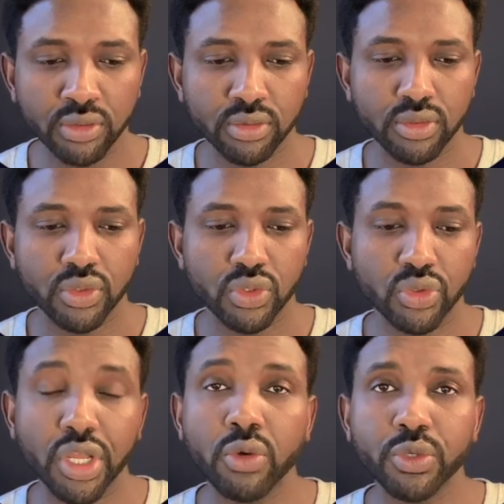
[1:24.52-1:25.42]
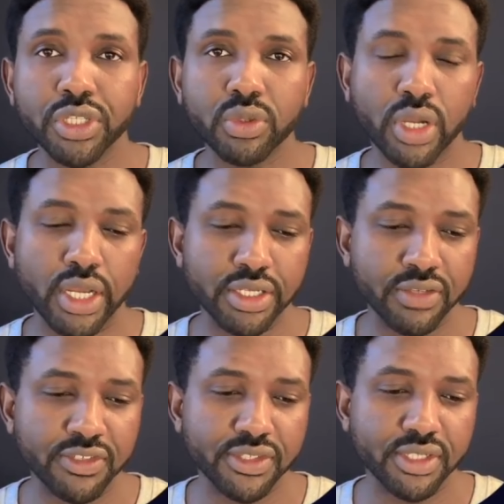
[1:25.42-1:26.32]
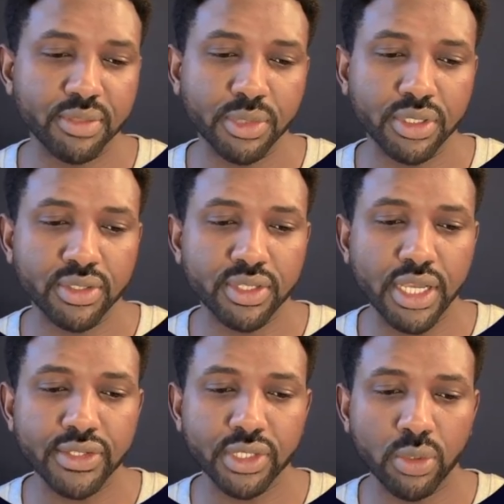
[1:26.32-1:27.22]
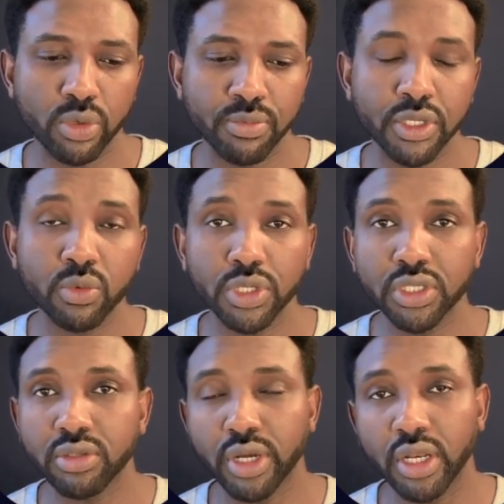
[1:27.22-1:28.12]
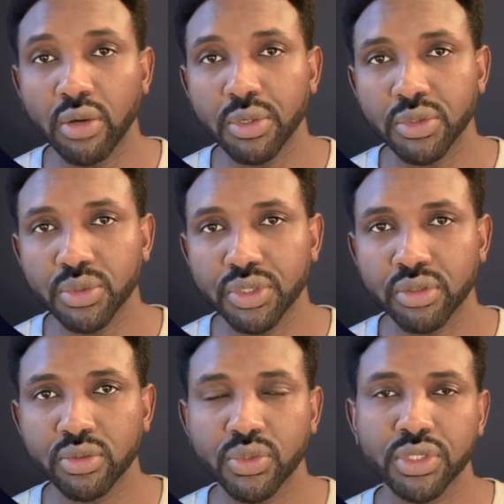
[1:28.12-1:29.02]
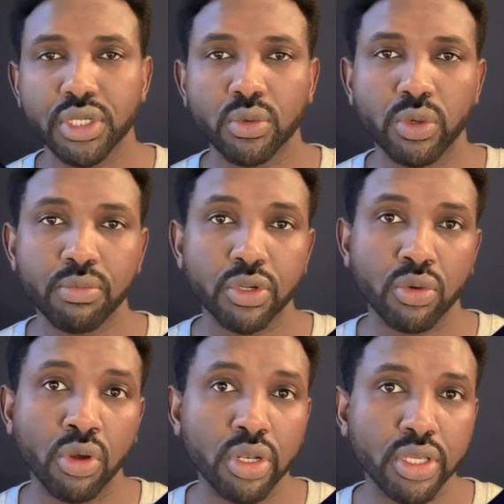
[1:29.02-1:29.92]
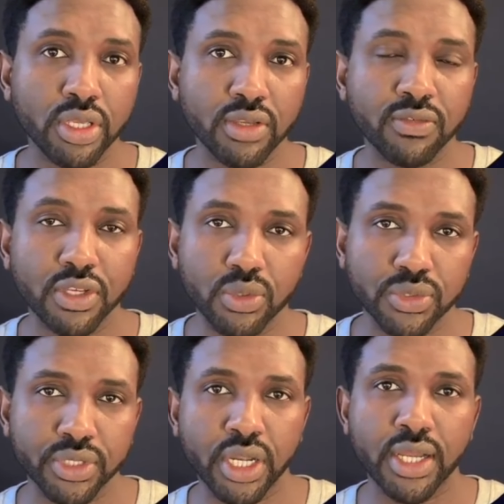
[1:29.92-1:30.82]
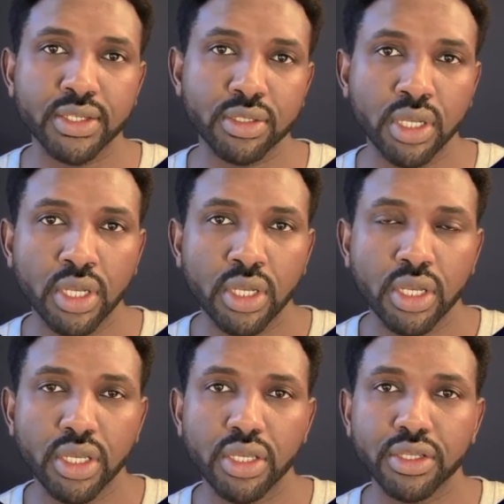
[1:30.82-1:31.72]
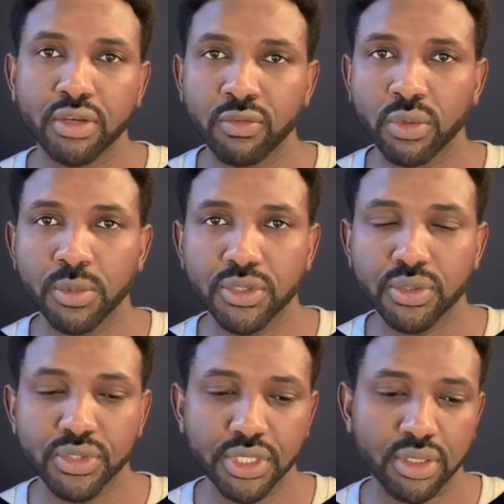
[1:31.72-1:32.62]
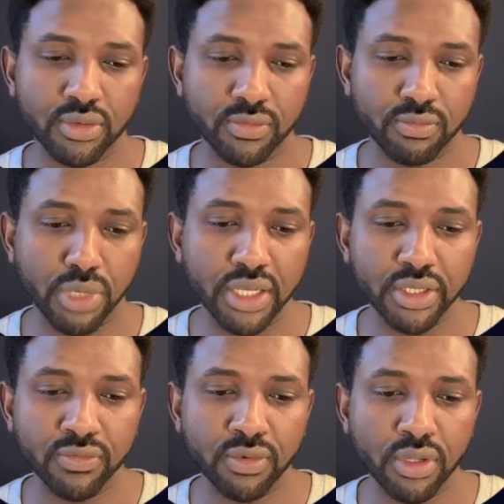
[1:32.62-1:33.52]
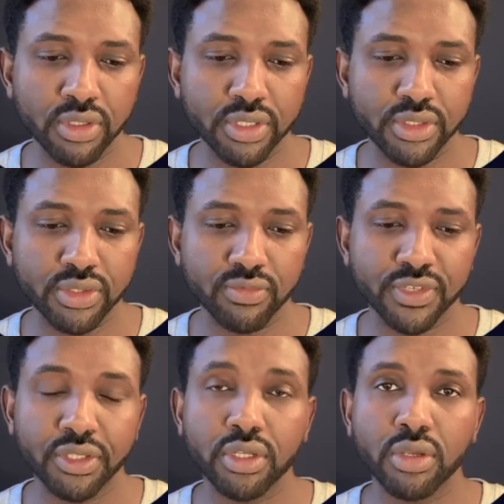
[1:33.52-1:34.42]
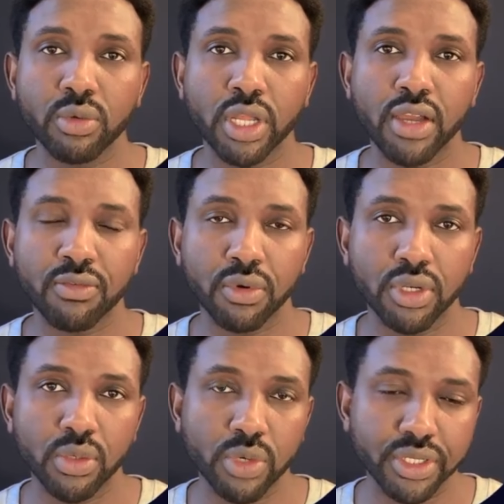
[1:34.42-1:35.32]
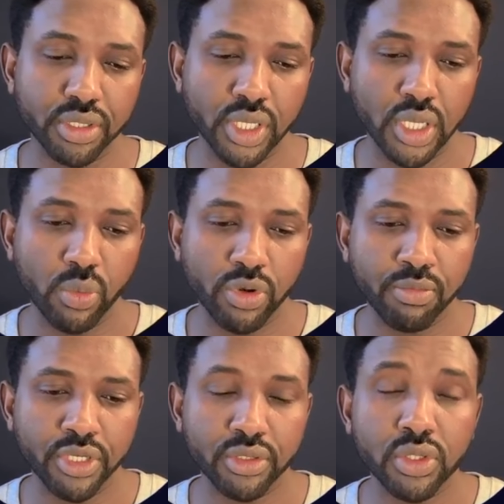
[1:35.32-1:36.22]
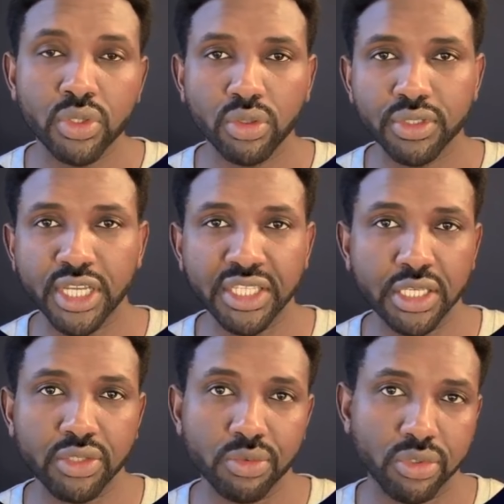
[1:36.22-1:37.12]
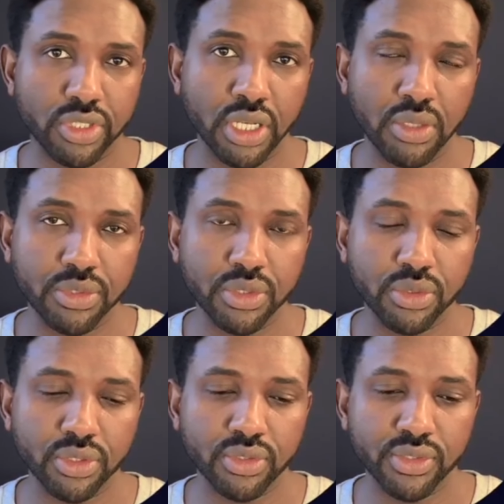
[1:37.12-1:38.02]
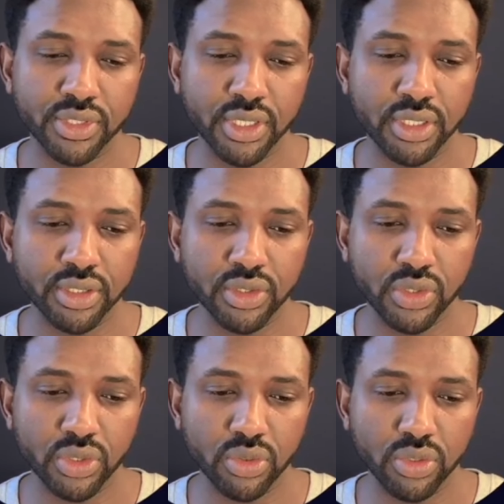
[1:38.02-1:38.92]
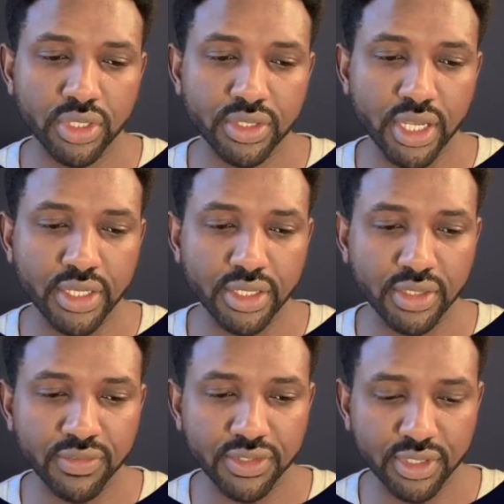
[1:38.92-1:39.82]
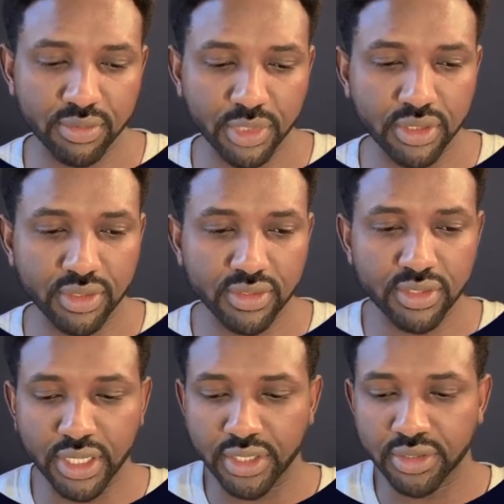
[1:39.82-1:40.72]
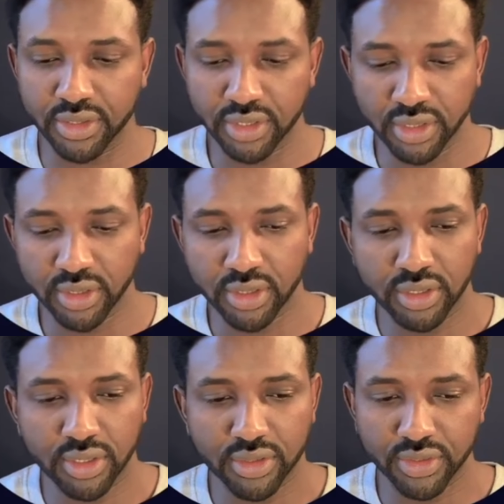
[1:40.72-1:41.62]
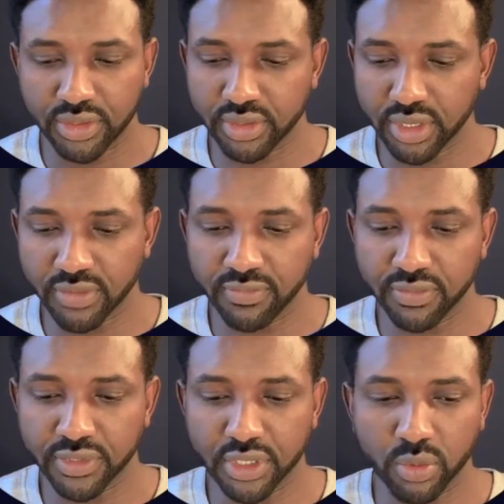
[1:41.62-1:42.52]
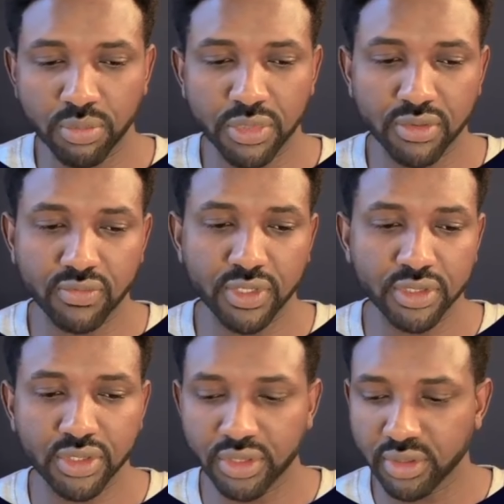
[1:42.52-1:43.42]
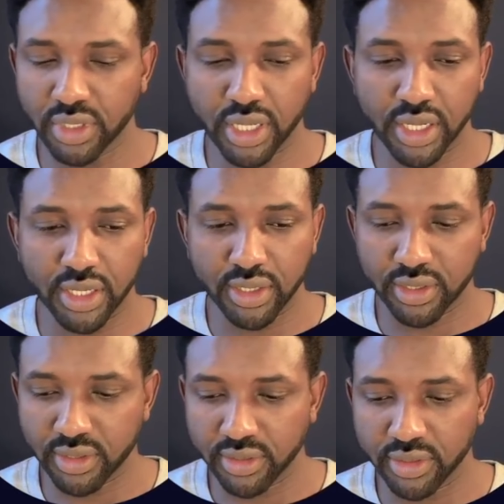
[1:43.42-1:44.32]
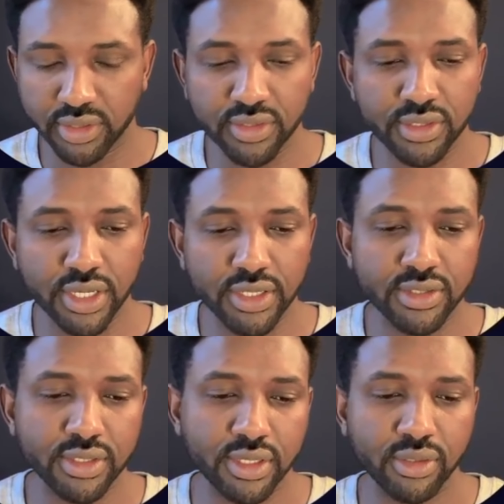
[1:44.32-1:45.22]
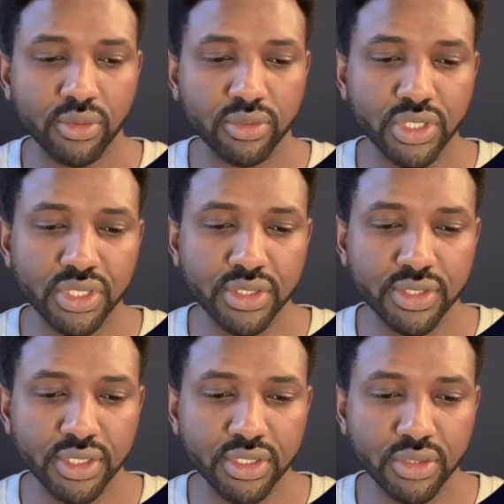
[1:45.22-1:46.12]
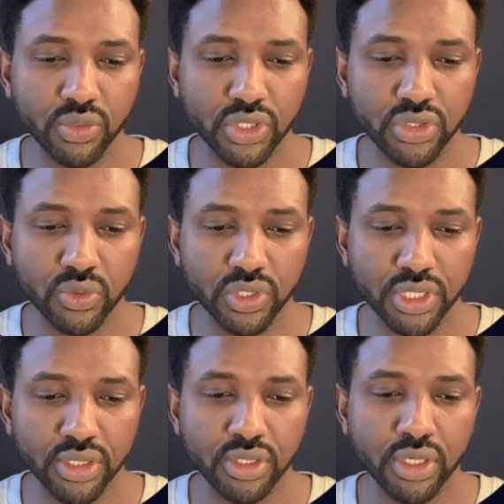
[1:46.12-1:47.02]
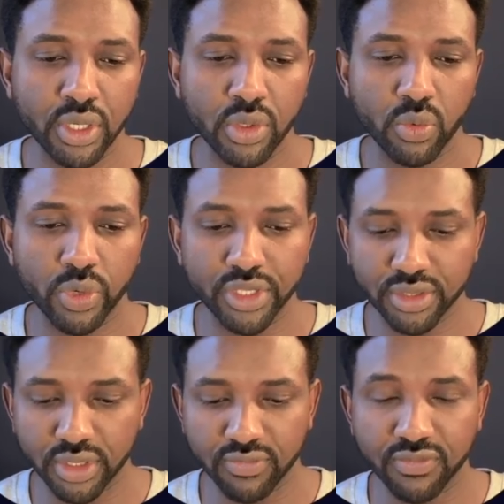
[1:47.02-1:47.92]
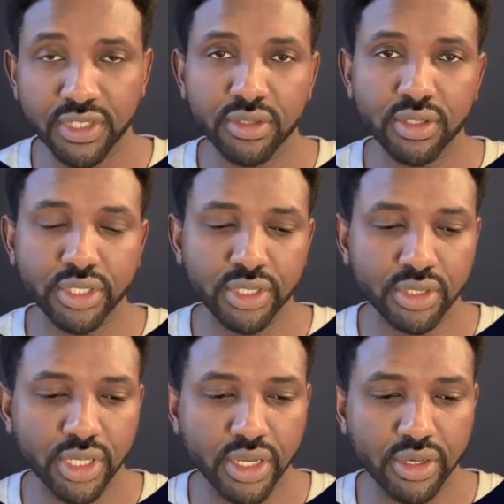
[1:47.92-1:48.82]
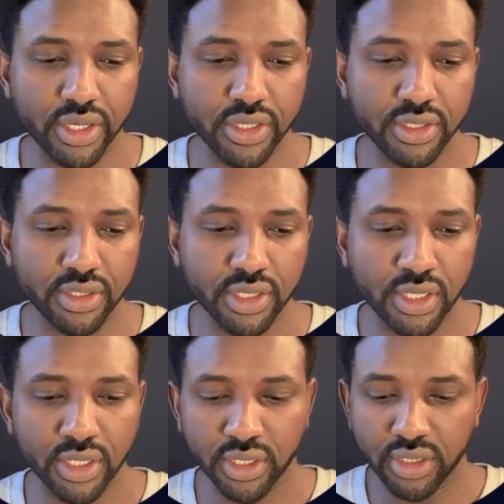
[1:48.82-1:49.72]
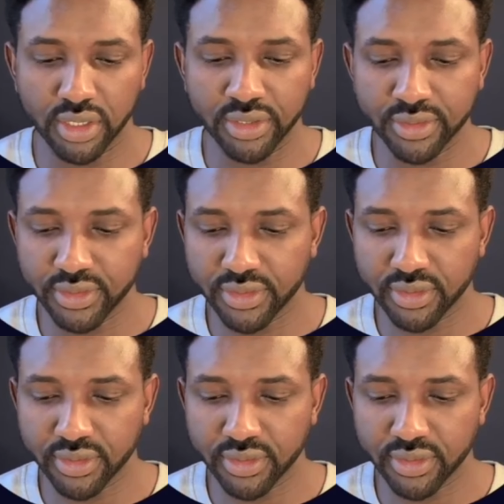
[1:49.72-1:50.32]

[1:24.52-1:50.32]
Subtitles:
So now we need to add if statement inside sell weapon. We need to allow a user to sell weapon only if a user has enough weapon to sell. By default, this inventory will have only one weapon. So in that case, we'll not allow the user to sell it. So let's add a if statement inside this sell weapon function. And inside the condition section, we need to check when the inventory array length